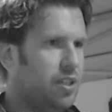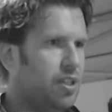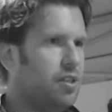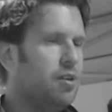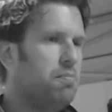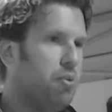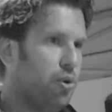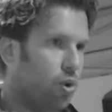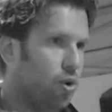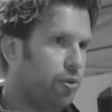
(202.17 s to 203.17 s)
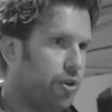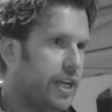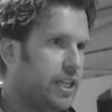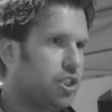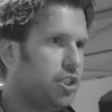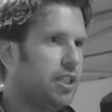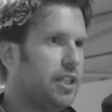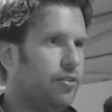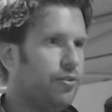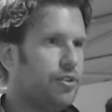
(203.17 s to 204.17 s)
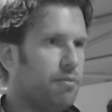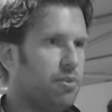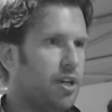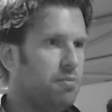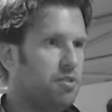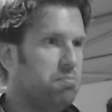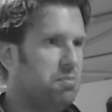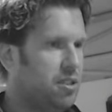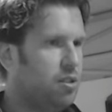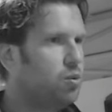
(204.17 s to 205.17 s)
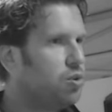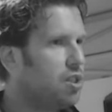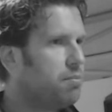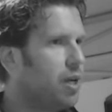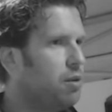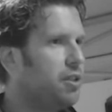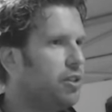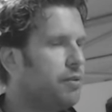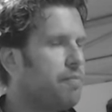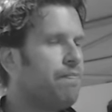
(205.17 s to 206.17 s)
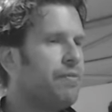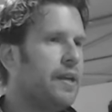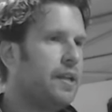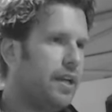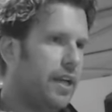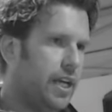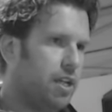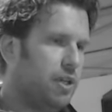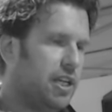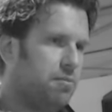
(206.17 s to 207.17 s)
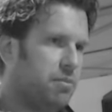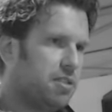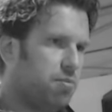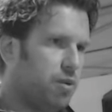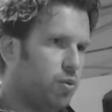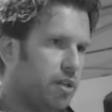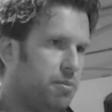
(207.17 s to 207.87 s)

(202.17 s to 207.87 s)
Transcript: in a broad range and sometimes misused in my opinion. Anyway, let me explain what I